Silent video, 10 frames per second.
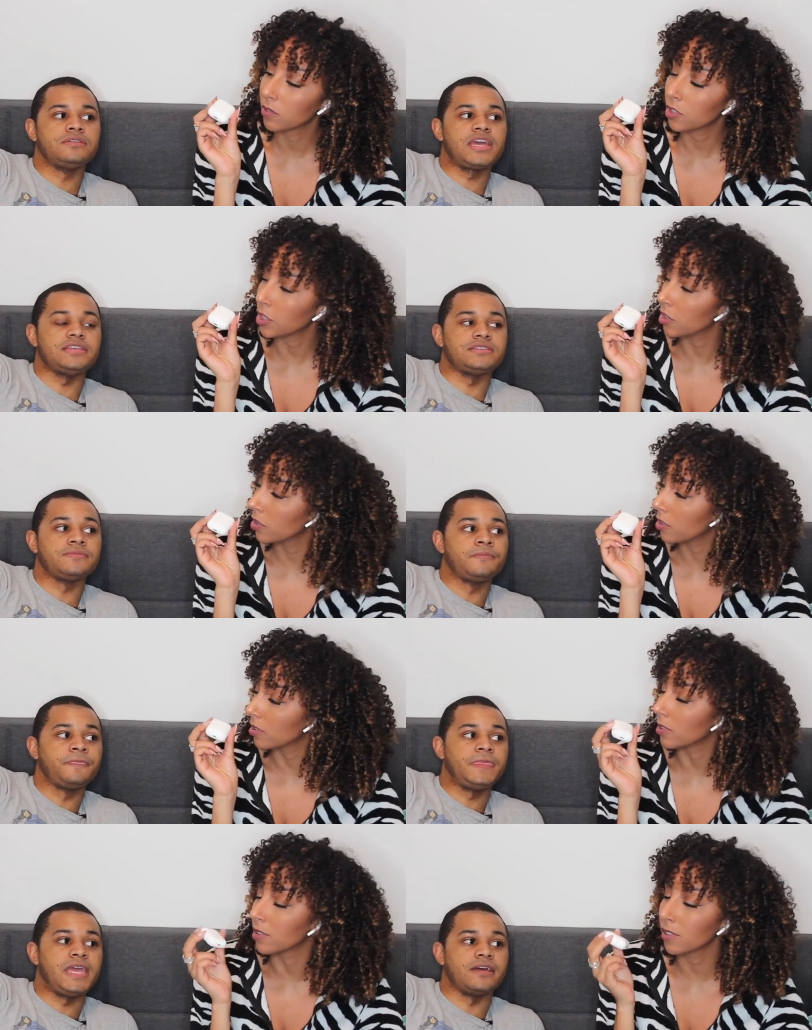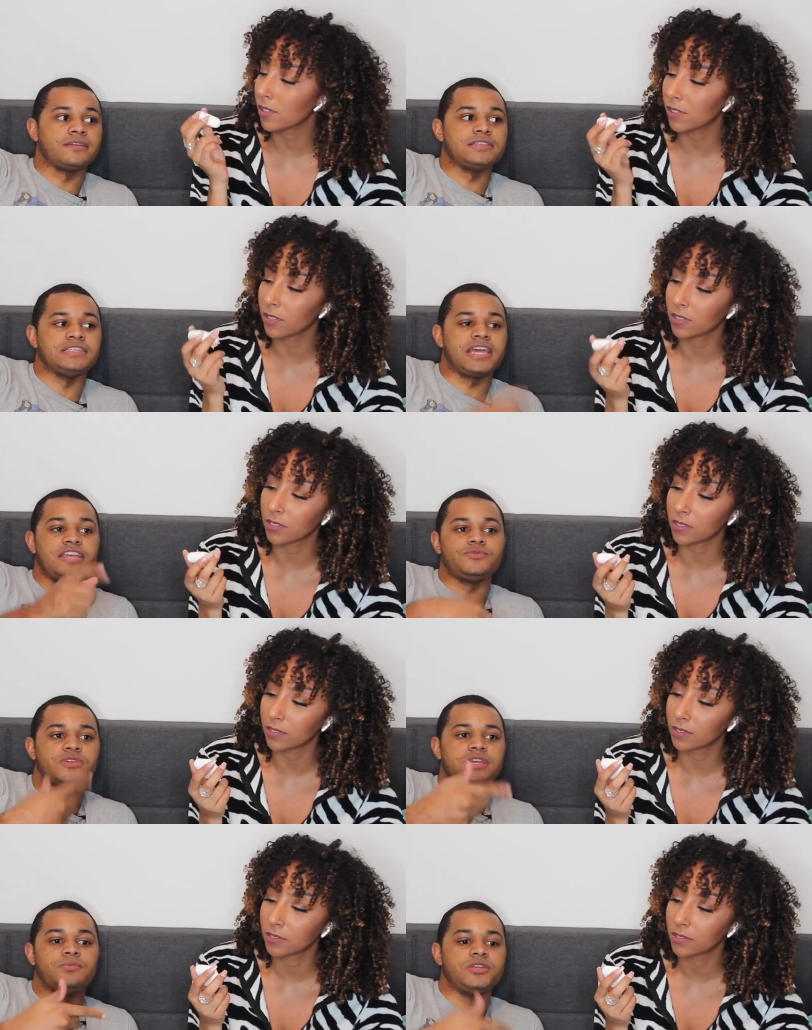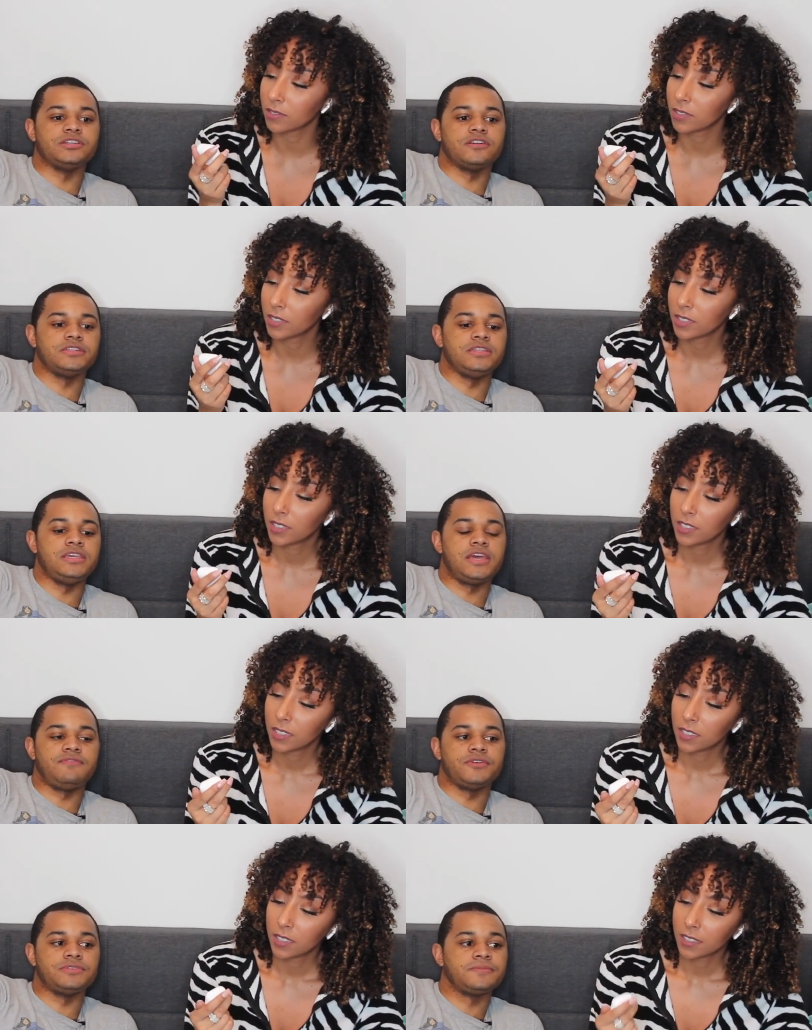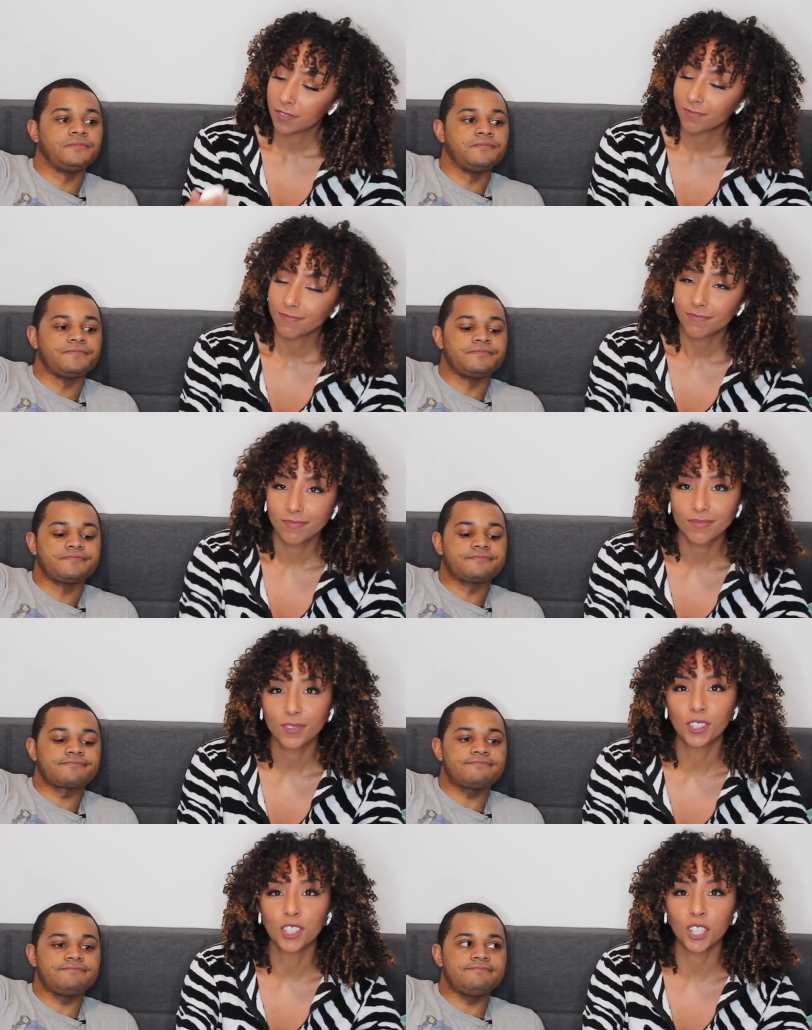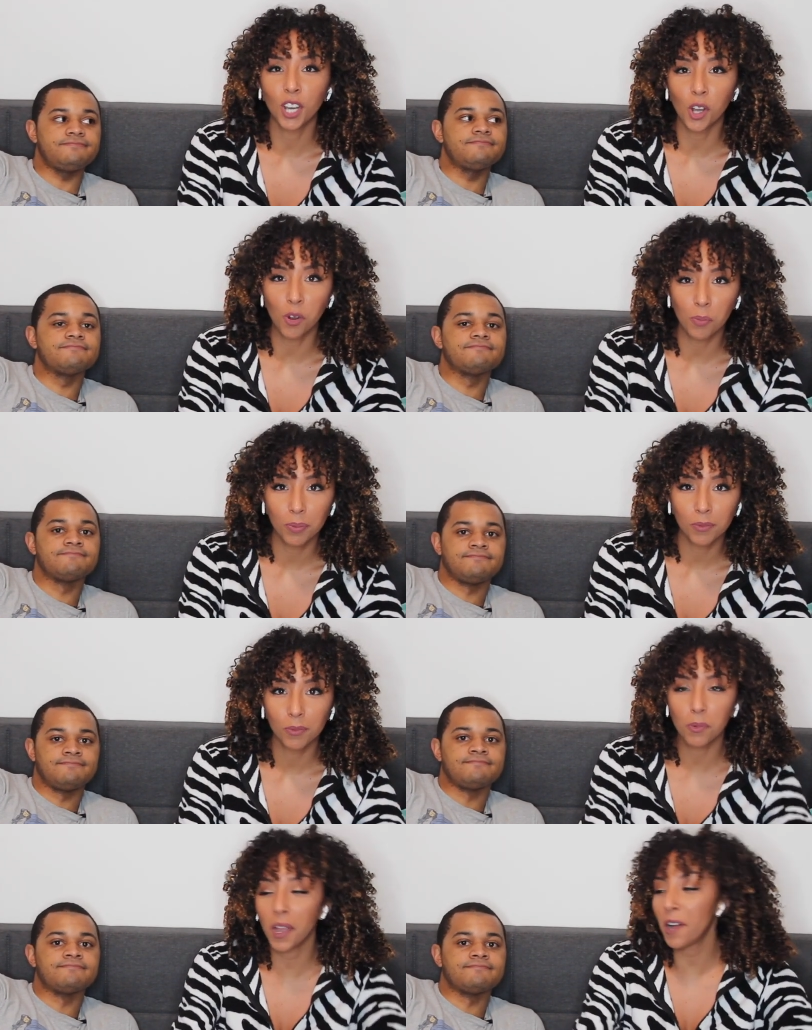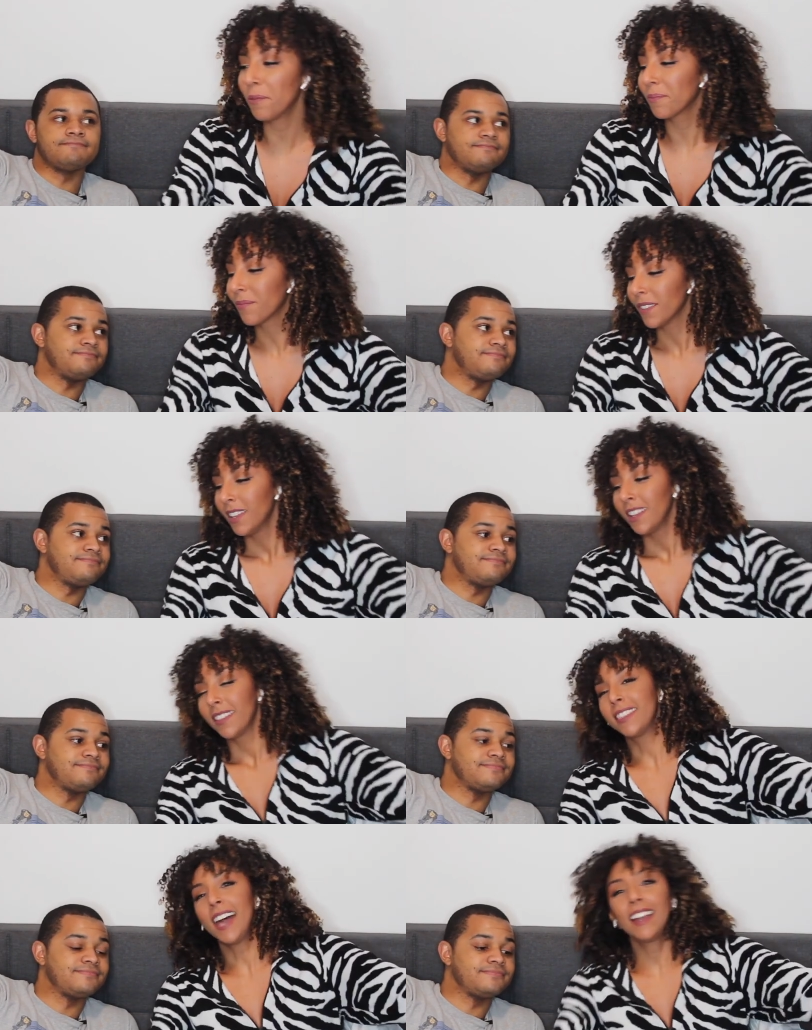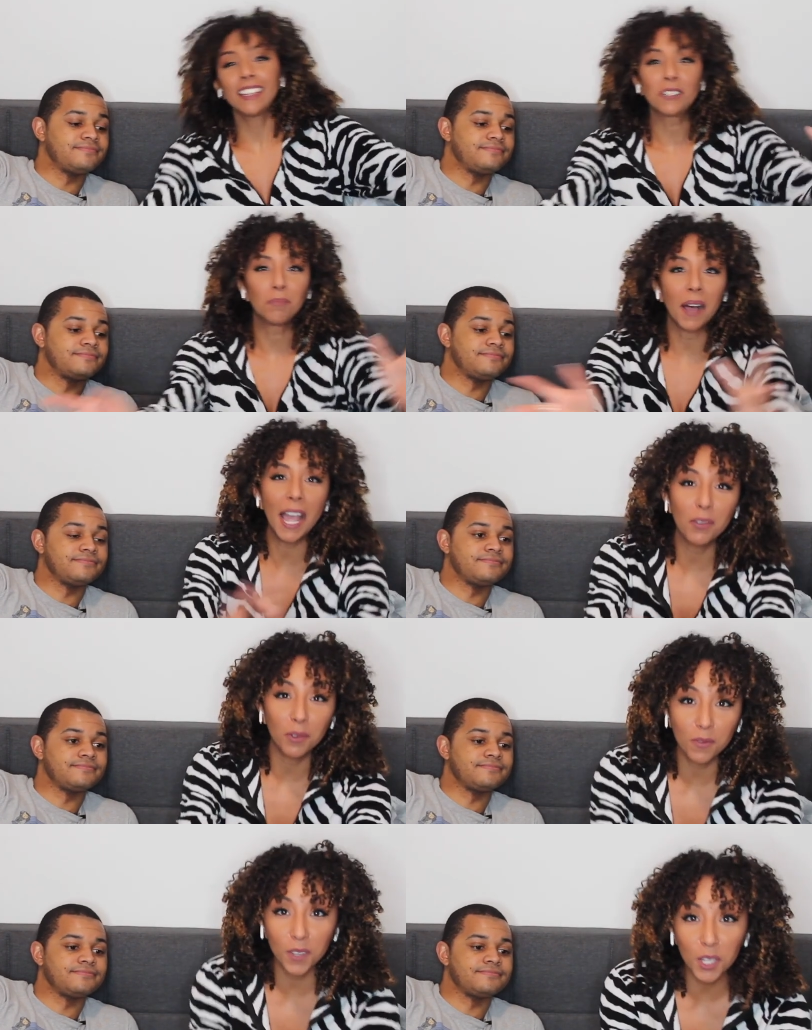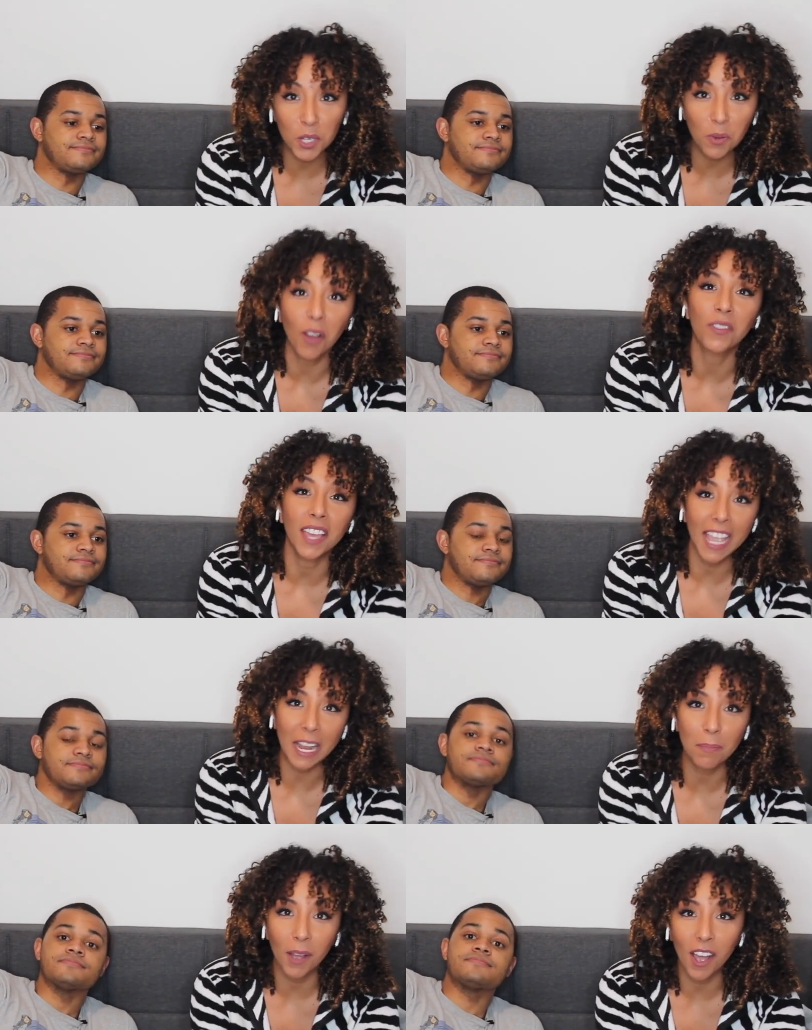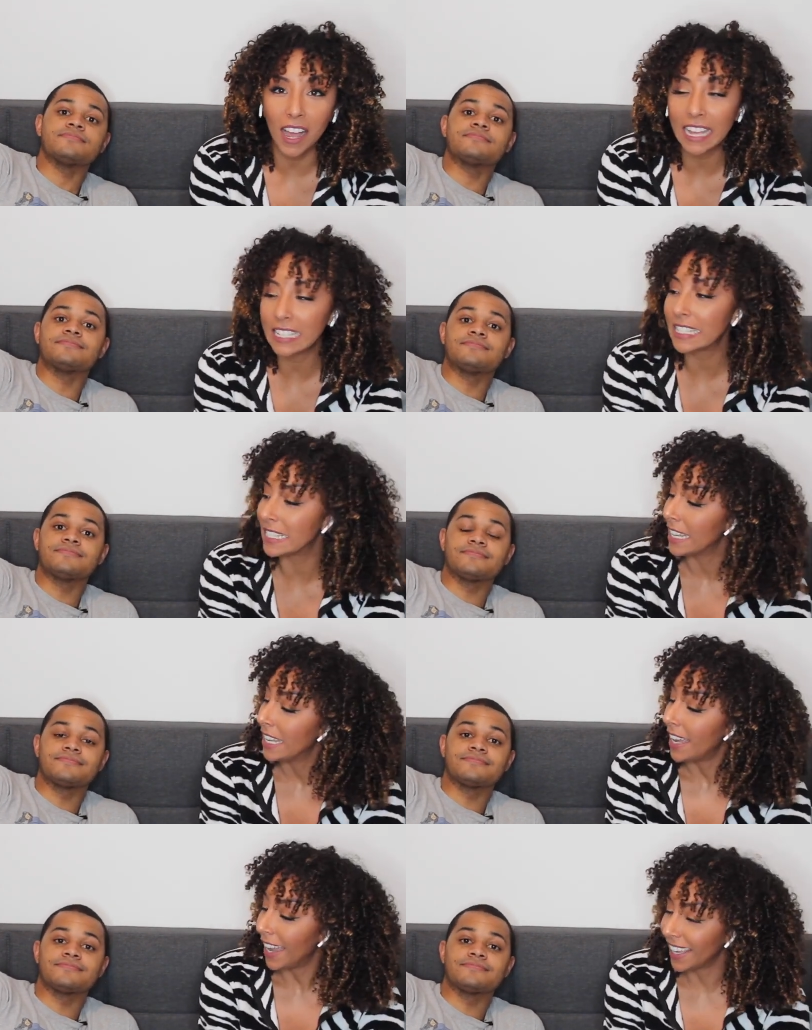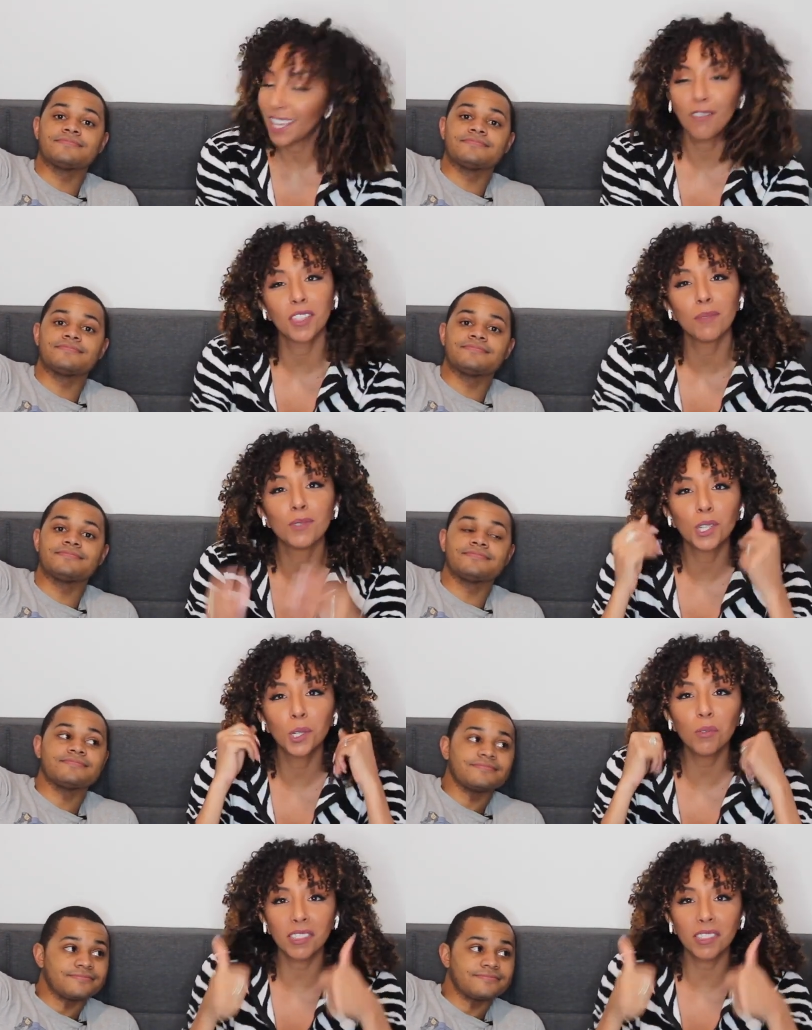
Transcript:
Speaker 1: case. Mm -hmm. Yeah, because the case will keep recharging the headphones.
Speaker 2: Dope. Well, mm -hmm. that is my review on the AirPods. I give them two